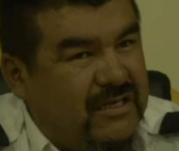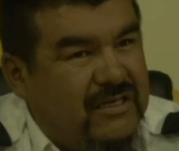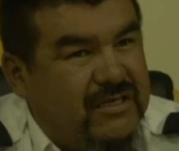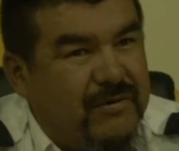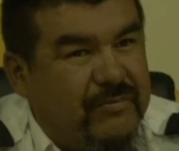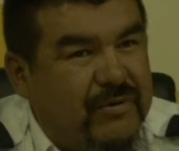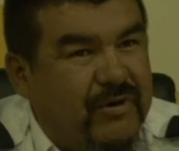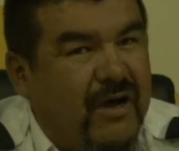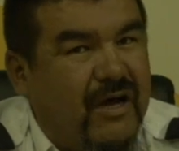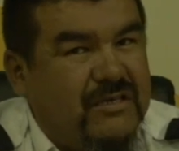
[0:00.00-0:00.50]
the,
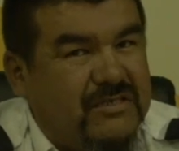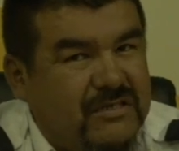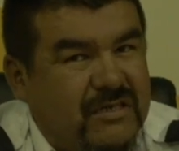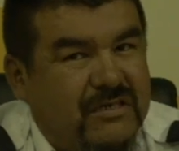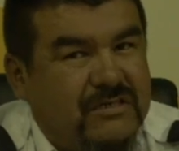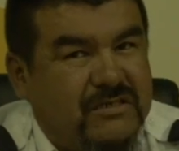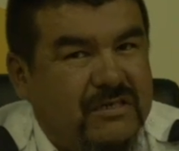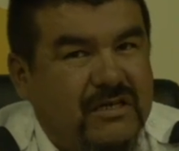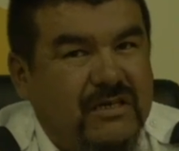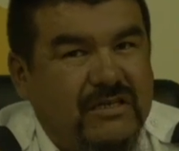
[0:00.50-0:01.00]
the
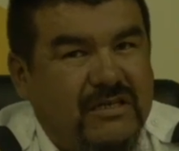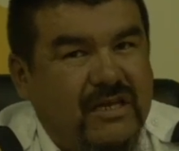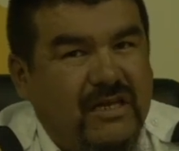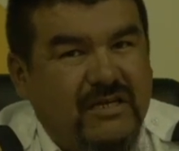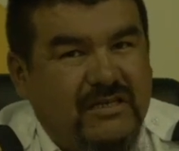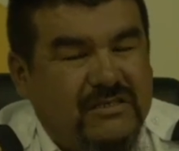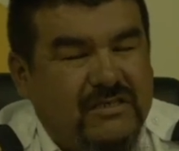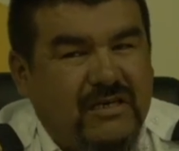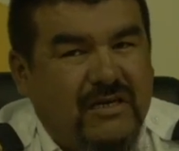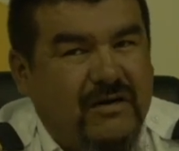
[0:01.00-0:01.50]
process
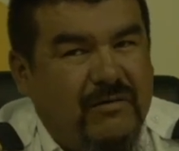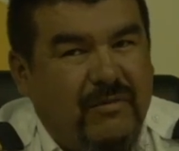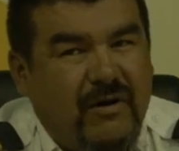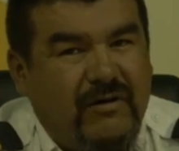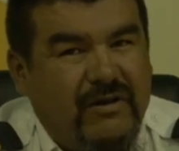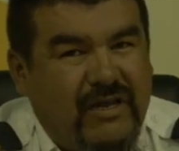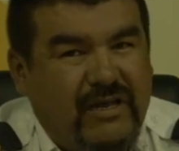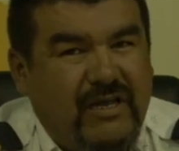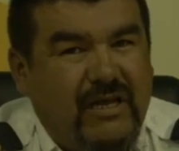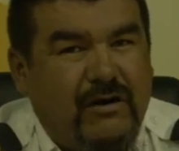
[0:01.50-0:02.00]
takes uh,
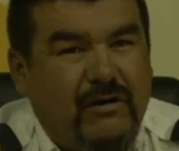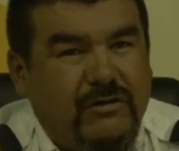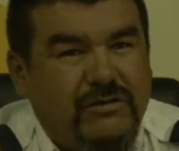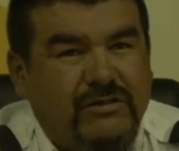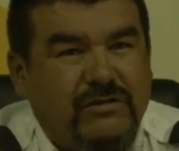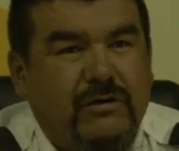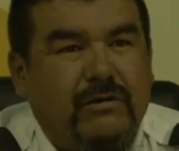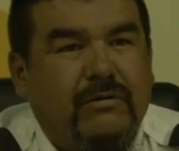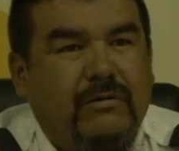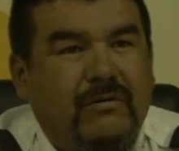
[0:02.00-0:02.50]
about a year or
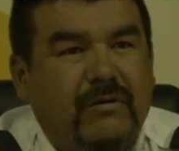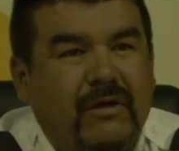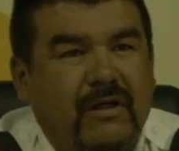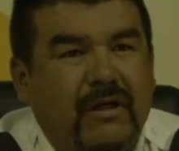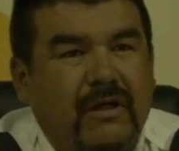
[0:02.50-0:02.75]
so.